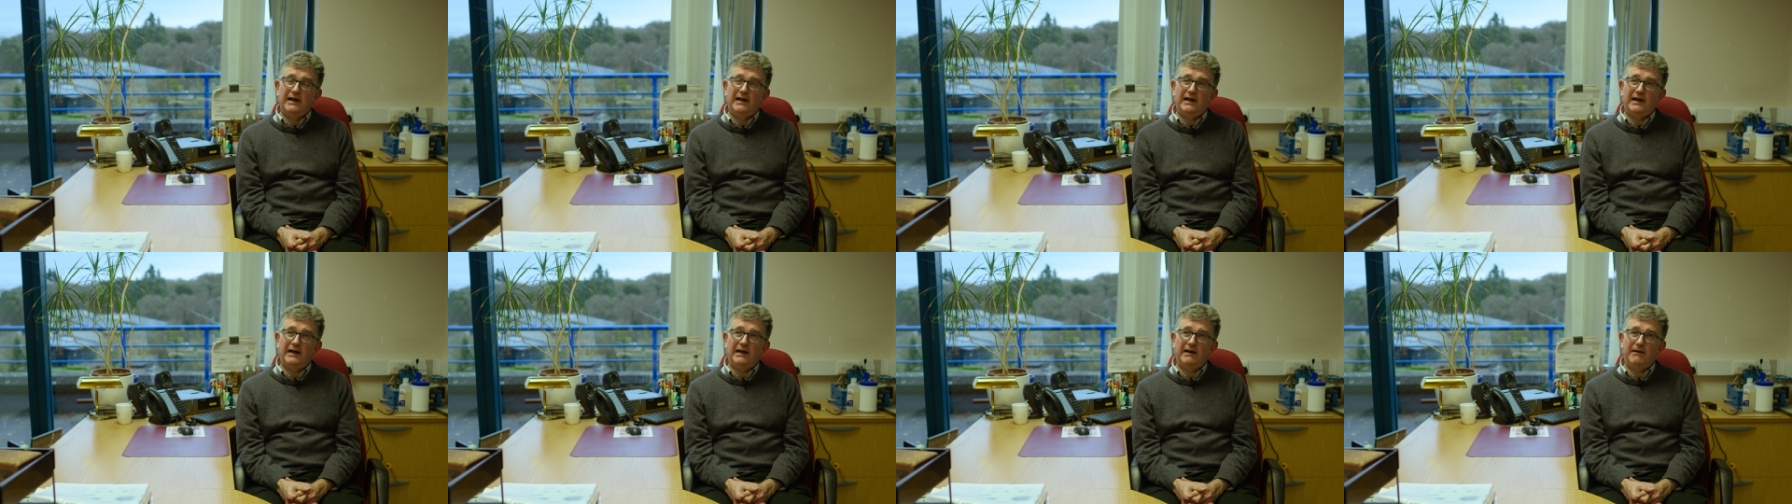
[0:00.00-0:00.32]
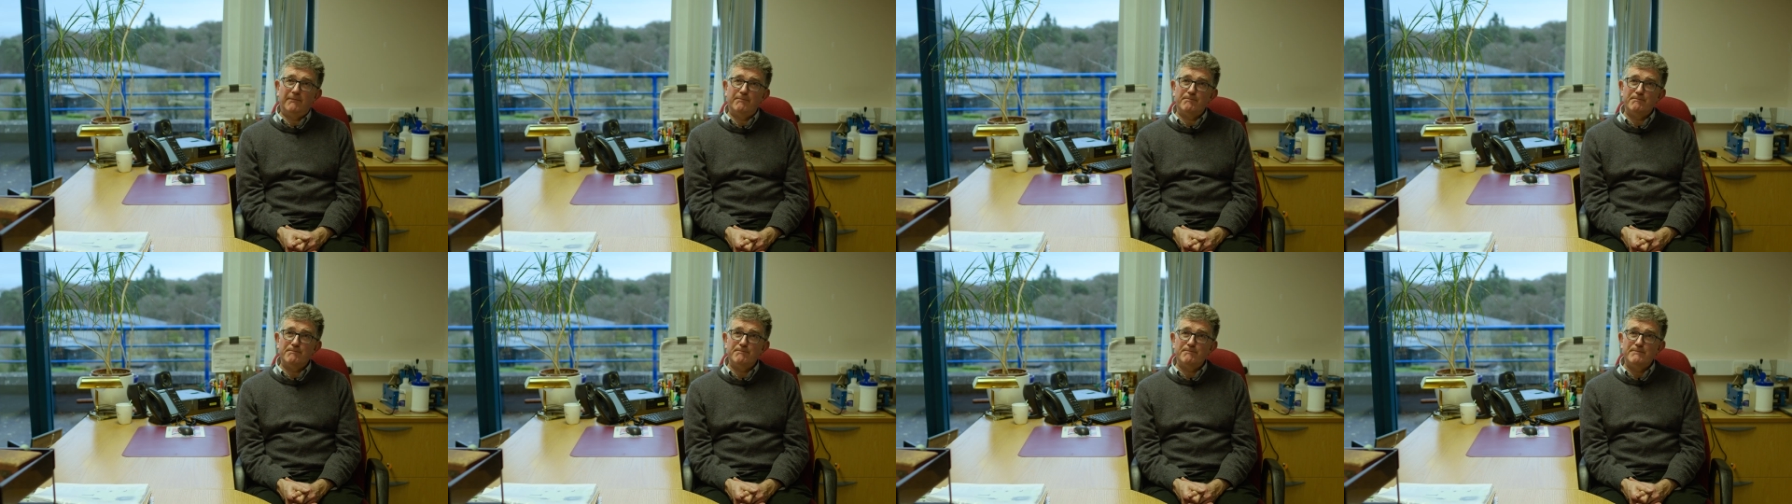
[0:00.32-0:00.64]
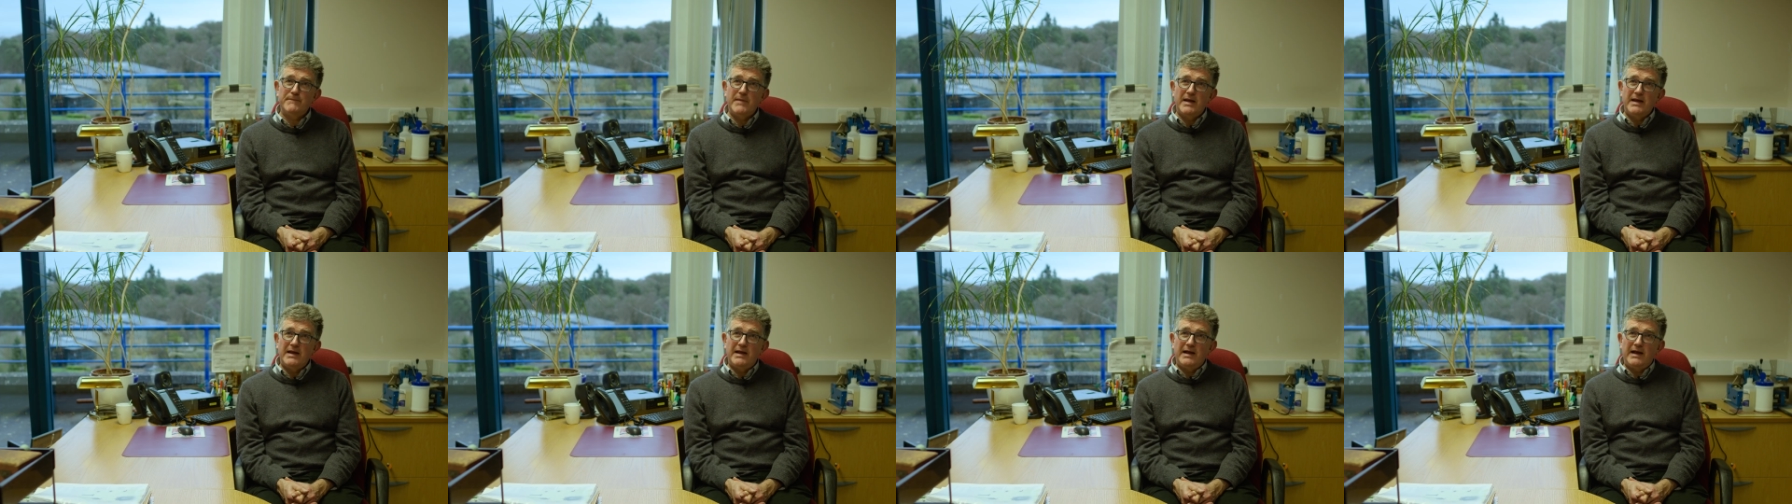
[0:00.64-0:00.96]
Um,
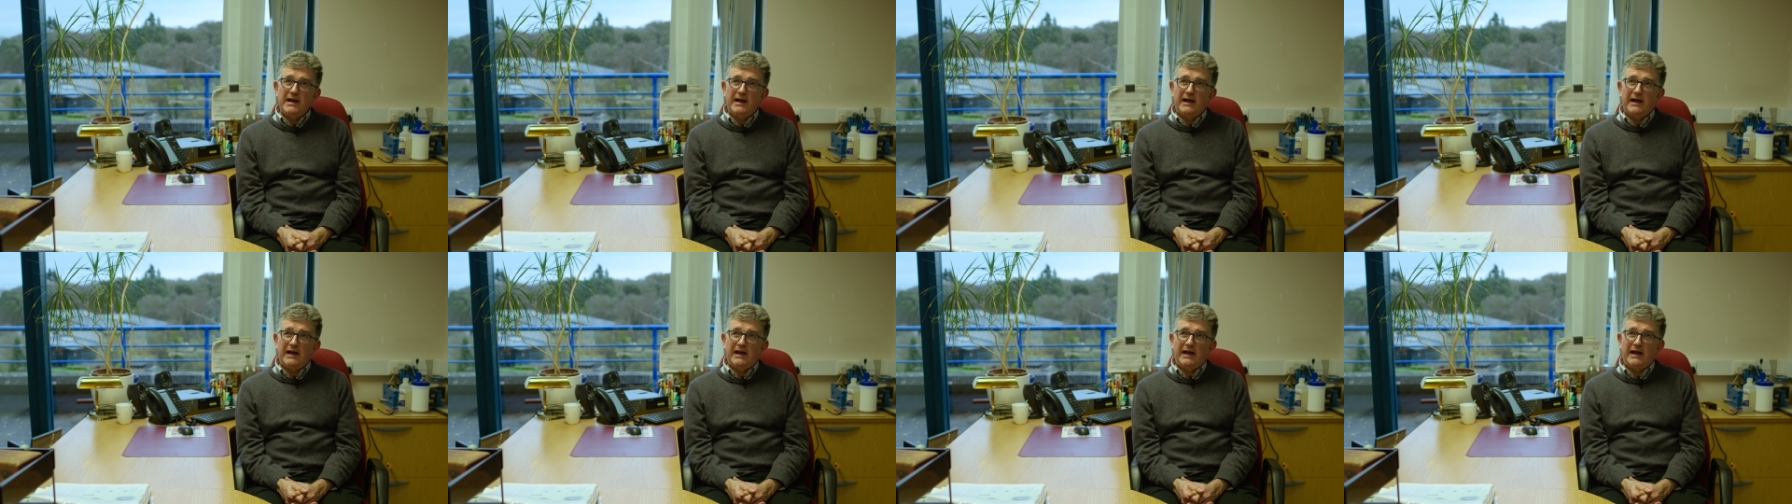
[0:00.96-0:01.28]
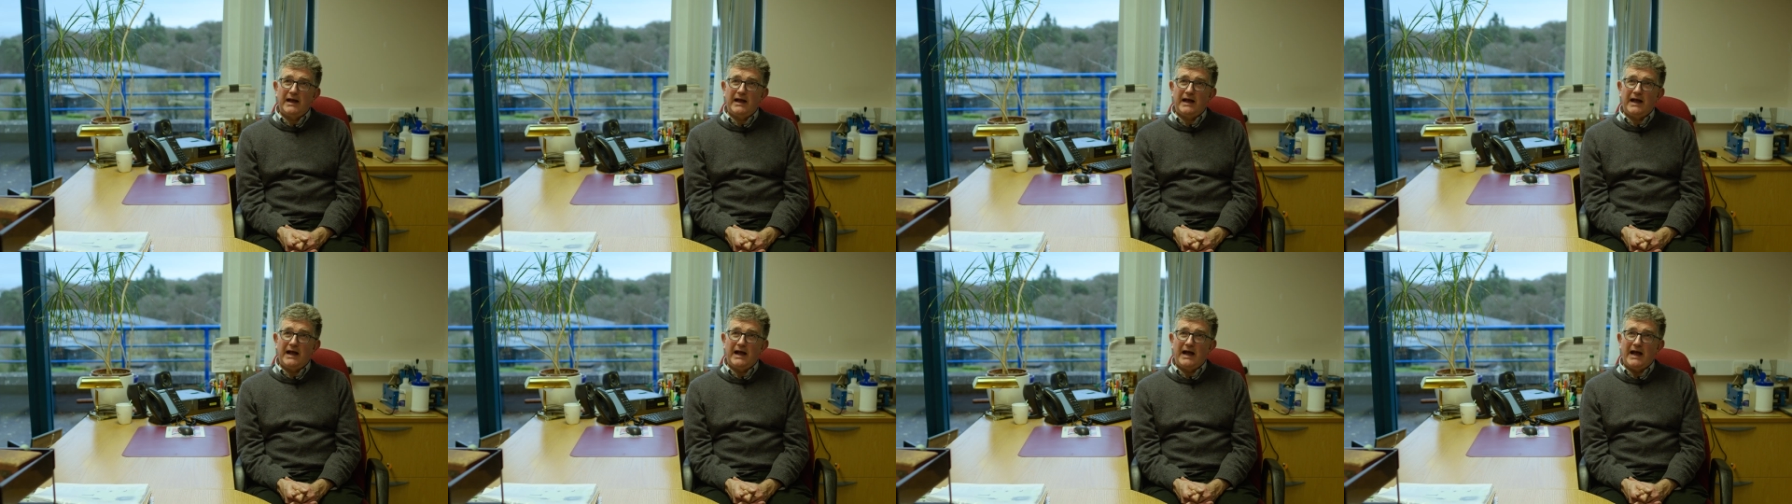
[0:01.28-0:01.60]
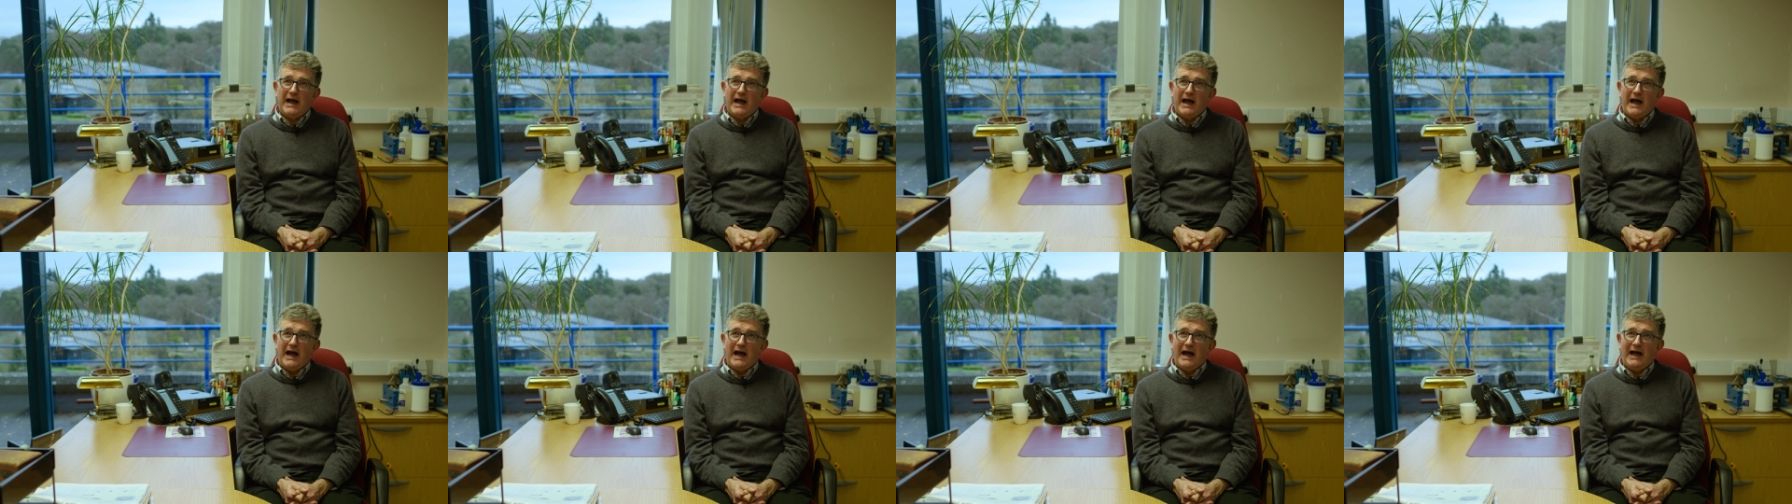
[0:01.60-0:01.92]

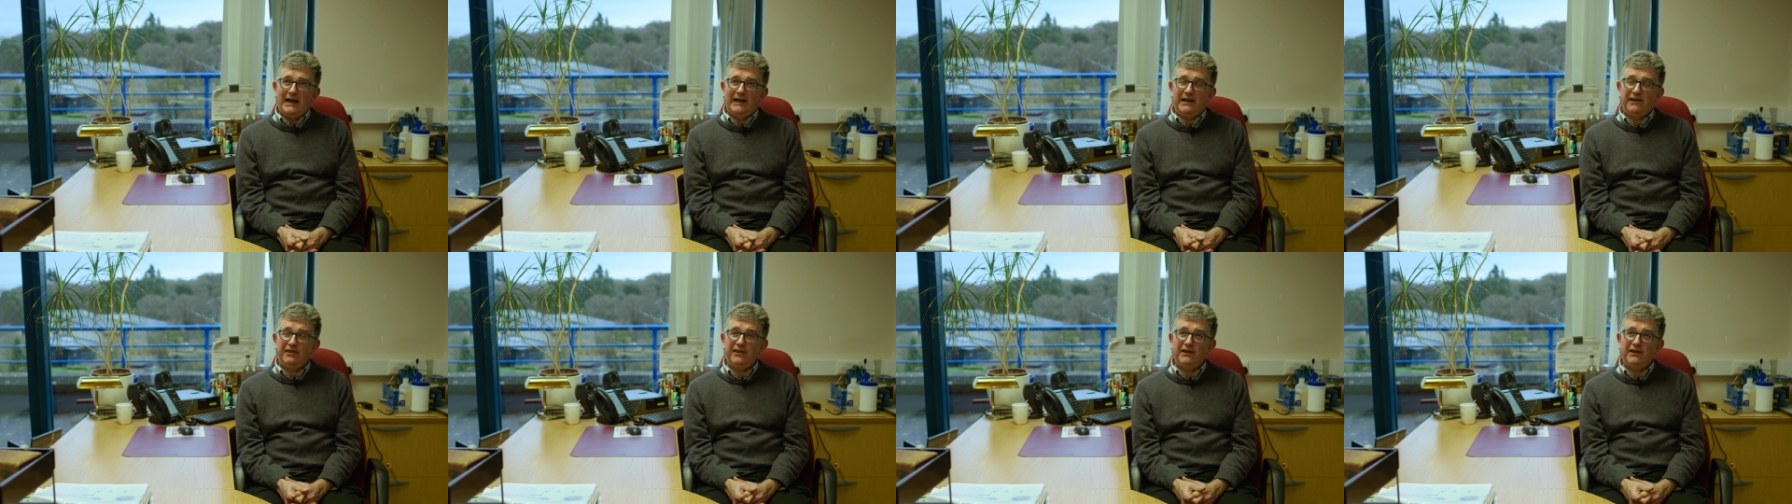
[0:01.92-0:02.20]
and I